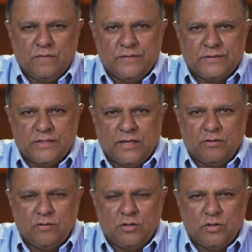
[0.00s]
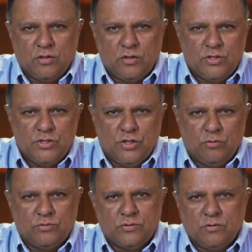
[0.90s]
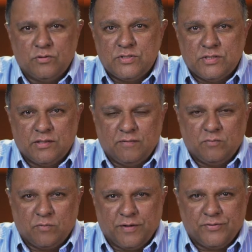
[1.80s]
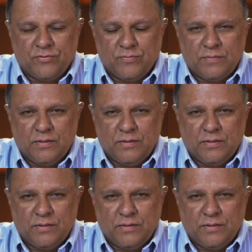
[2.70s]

the title, A Note on Sea Level Rise.